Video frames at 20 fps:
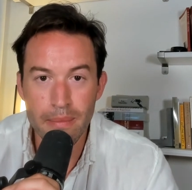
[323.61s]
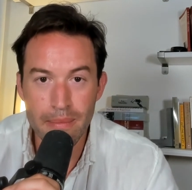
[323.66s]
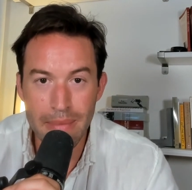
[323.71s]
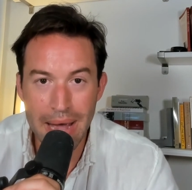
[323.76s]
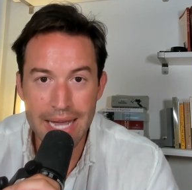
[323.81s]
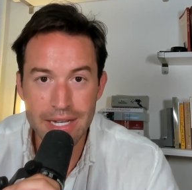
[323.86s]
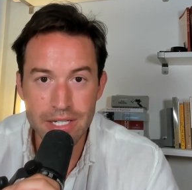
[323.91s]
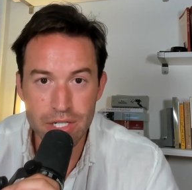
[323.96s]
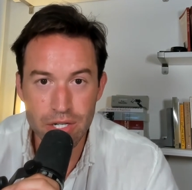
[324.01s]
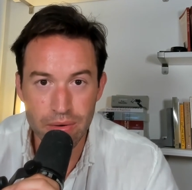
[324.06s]

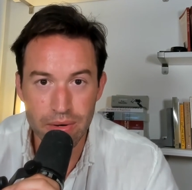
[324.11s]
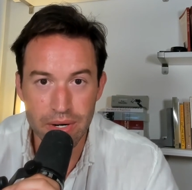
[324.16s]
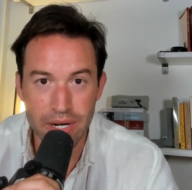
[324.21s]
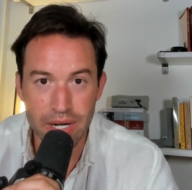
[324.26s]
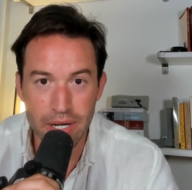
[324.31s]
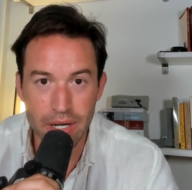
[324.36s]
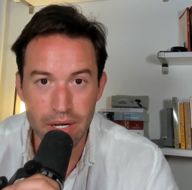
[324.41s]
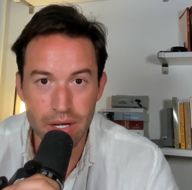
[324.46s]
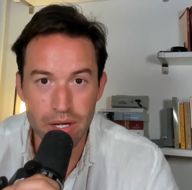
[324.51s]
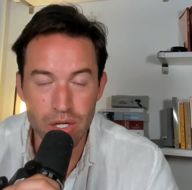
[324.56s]

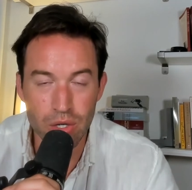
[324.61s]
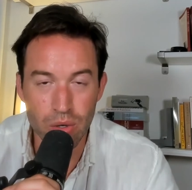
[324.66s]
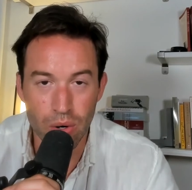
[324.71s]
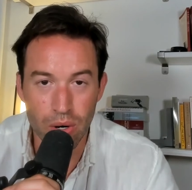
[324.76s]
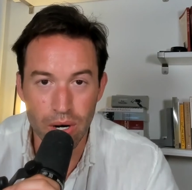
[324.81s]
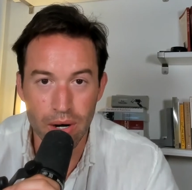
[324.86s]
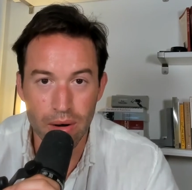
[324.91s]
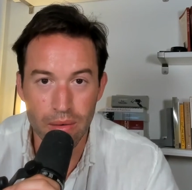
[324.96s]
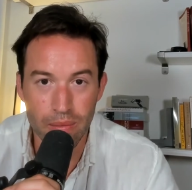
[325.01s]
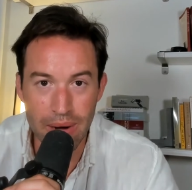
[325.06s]
Mastering
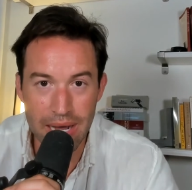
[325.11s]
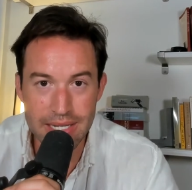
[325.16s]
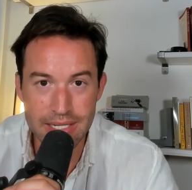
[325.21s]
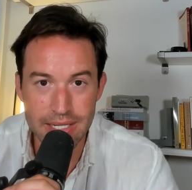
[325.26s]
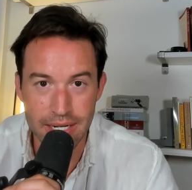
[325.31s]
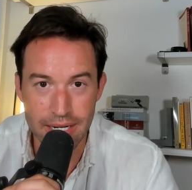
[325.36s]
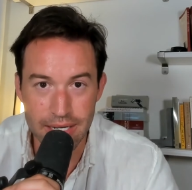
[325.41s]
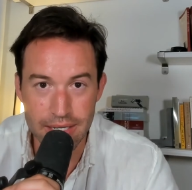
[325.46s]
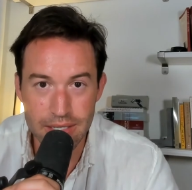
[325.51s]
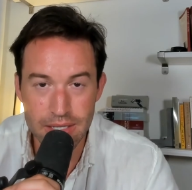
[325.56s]
your
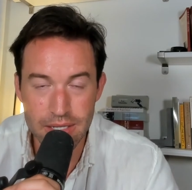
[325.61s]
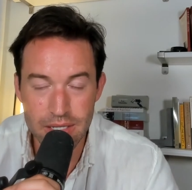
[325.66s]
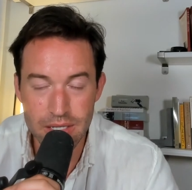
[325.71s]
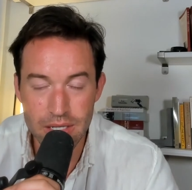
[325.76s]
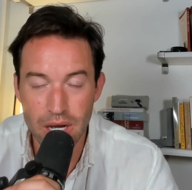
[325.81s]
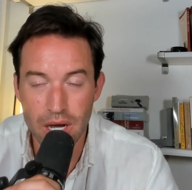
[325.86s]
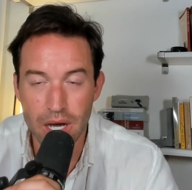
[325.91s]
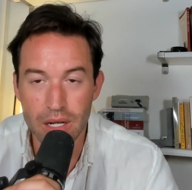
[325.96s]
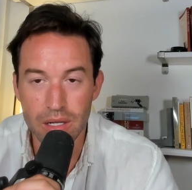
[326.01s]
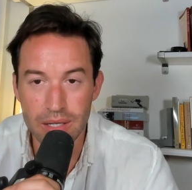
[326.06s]
resonance
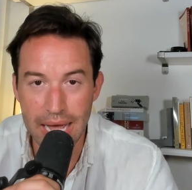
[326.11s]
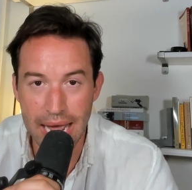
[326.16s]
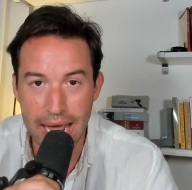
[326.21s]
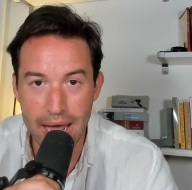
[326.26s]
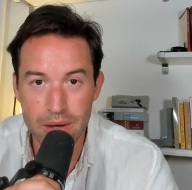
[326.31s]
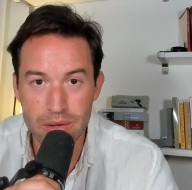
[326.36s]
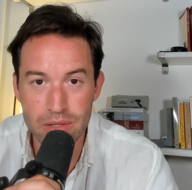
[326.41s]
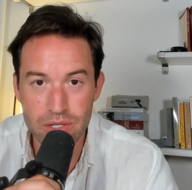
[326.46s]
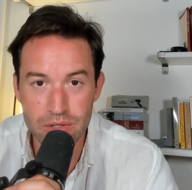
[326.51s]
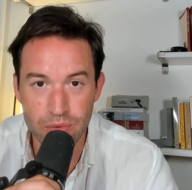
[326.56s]

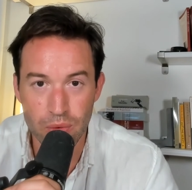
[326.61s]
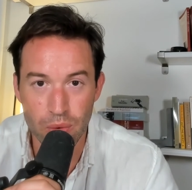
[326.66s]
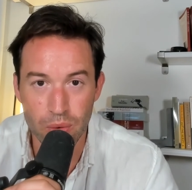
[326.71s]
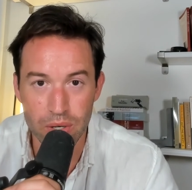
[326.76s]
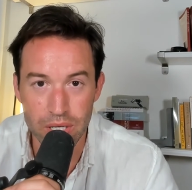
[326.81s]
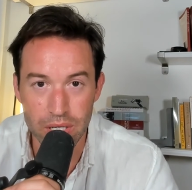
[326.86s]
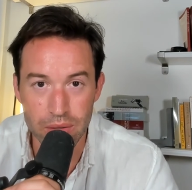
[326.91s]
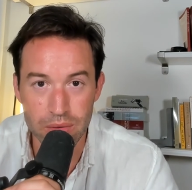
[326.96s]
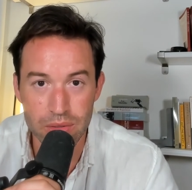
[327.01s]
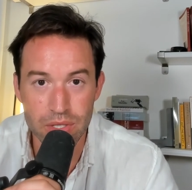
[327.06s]
allows for
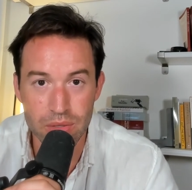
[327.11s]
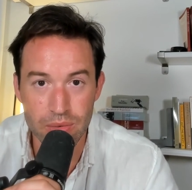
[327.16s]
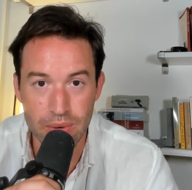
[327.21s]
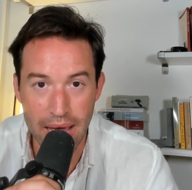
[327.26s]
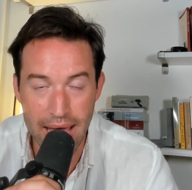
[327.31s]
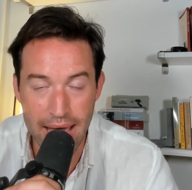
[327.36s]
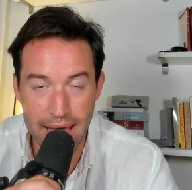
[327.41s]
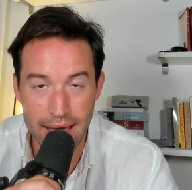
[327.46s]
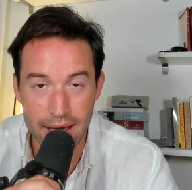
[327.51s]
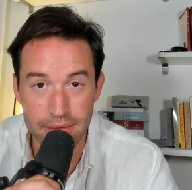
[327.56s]
you to
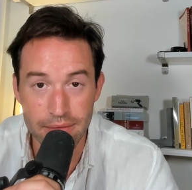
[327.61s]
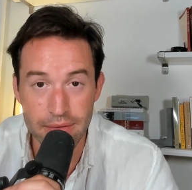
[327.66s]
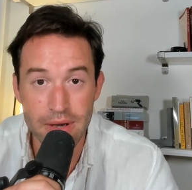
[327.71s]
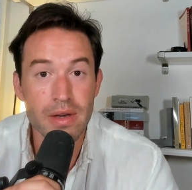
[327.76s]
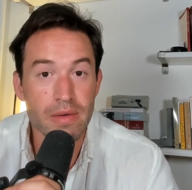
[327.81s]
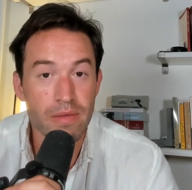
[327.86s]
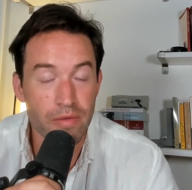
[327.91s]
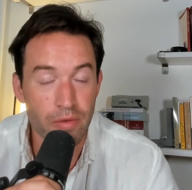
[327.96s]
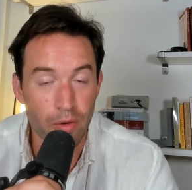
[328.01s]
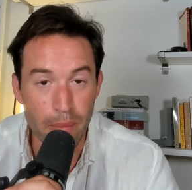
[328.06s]
have,
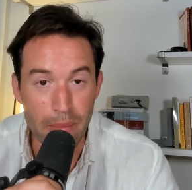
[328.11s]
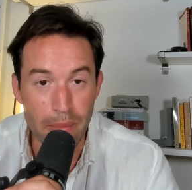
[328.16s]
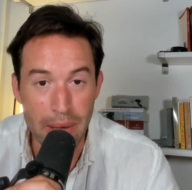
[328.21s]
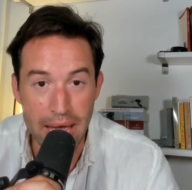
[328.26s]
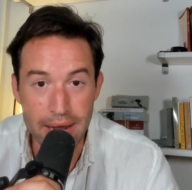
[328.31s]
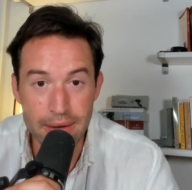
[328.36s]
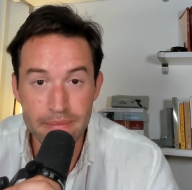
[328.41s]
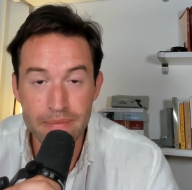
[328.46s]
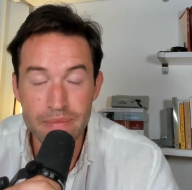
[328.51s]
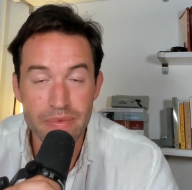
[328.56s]
for
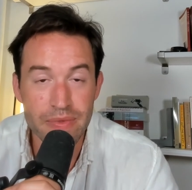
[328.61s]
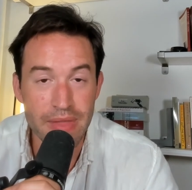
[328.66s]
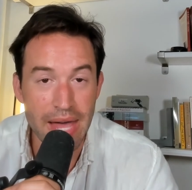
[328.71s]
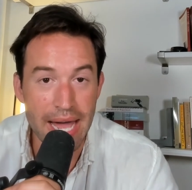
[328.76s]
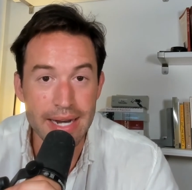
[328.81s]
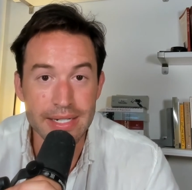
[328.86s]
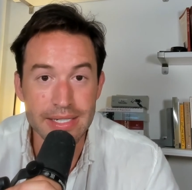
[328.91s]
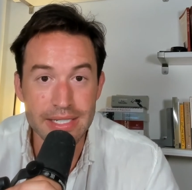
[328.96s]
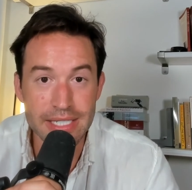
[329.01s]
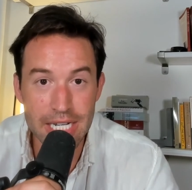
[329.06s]
men,
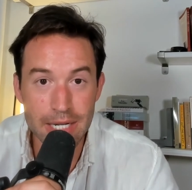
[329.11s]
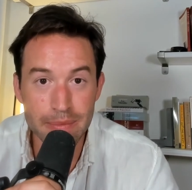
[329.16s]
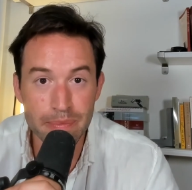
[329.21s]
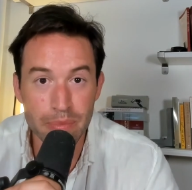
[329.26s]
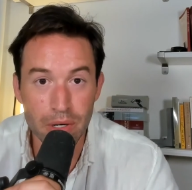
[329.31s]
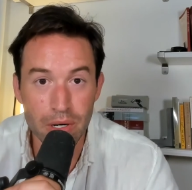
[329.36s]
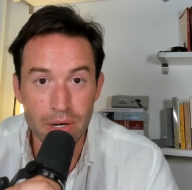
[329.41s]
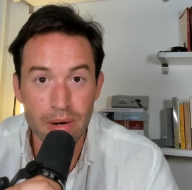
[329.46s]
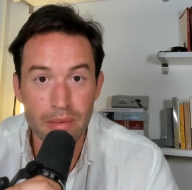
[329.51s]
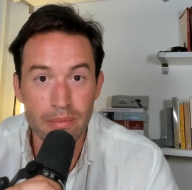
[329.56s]
that
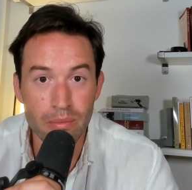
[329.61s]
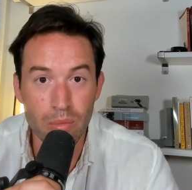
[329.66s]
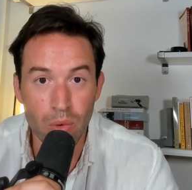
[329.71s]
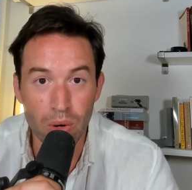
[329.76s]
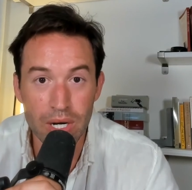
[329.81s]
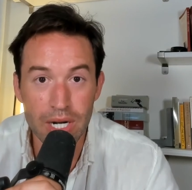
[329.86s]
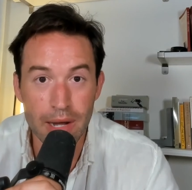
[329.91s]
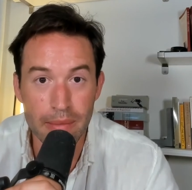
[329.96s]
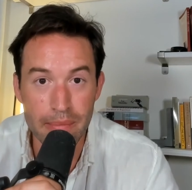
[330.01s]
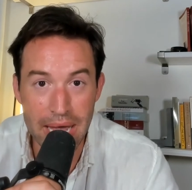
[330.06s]
deeper, more
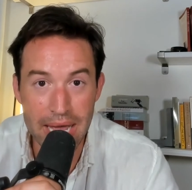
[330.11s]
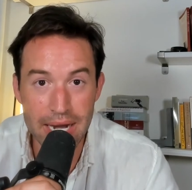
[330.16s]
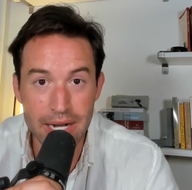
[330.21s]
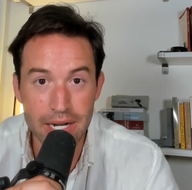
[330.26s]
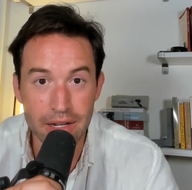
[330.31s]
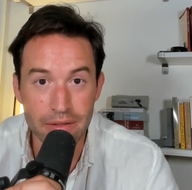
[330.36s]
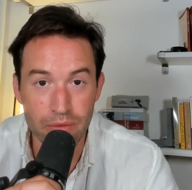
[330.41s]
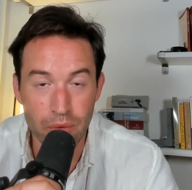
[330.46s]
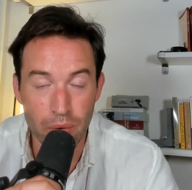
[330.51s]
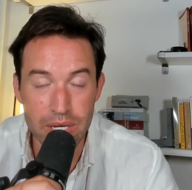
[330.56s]

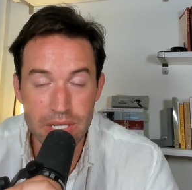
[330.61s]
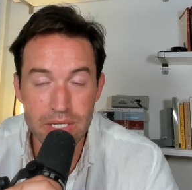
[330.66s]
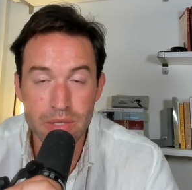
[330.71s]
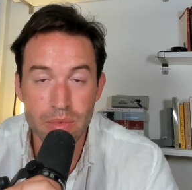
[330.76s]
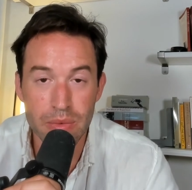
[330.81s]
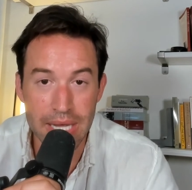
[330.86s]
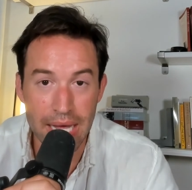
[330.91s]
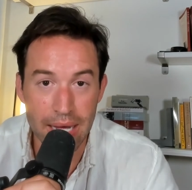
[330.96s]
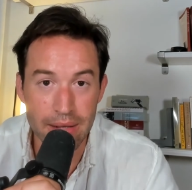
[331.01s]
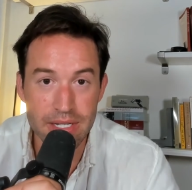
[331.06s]
commanding voice
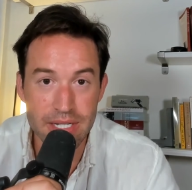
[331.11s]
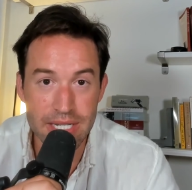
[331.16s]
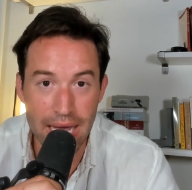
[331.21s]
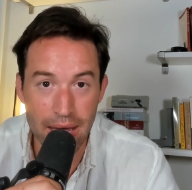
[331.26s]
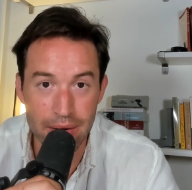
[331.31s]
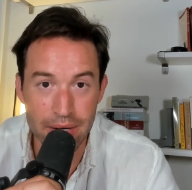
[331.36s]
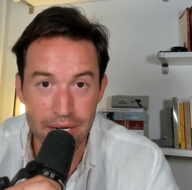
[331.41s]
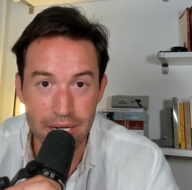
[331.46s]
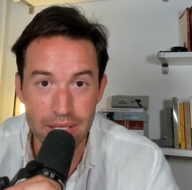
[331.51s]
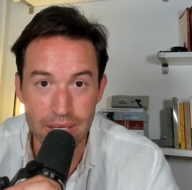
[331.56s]
without
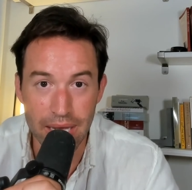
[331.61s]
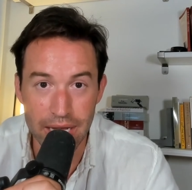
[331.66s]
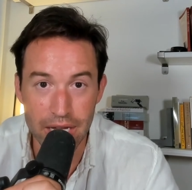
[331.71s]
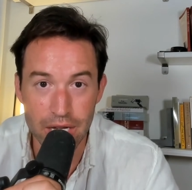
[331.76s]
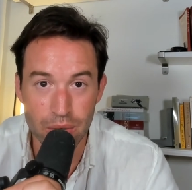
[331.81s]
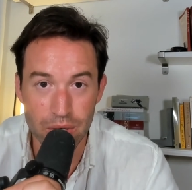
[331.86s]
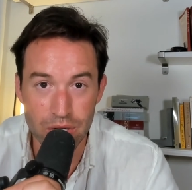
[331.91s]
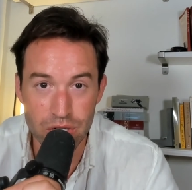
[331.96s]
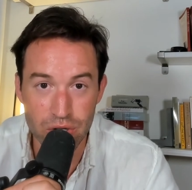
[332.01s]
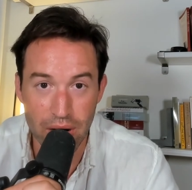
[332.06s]
sounding like
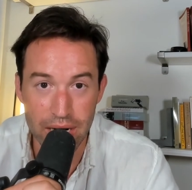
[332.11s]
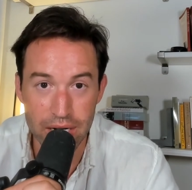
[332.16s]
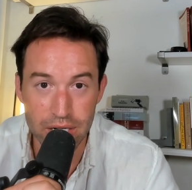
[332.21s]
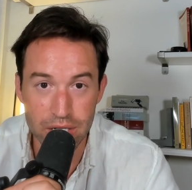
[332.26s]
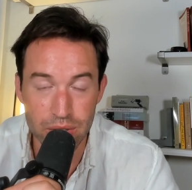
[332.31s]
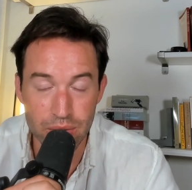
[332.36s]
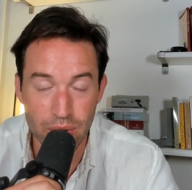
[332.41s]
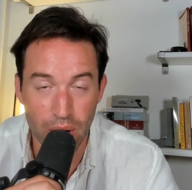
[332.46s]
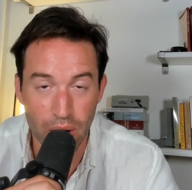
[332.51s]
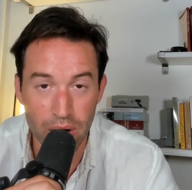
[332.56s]
you are trying
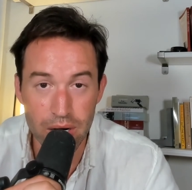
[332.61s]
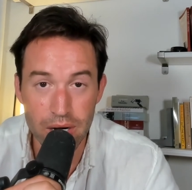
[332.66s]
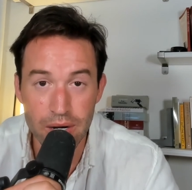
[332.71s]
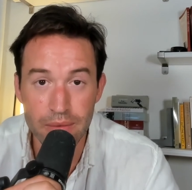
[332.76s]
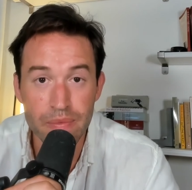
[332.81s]
too hard.